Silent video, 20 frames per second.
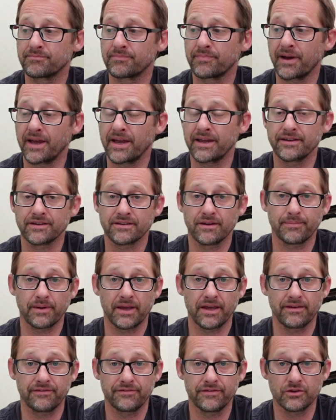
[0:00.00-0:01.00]
bait
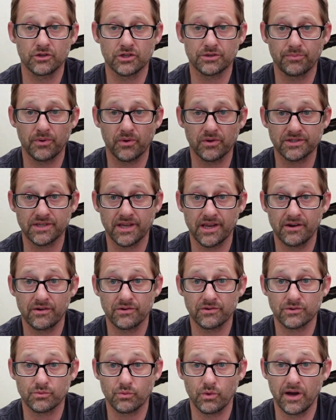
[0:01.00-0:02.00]
a few spots here
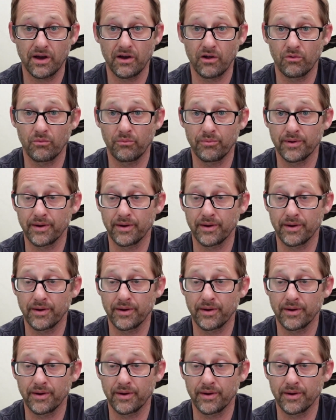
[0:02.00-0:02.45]
as well.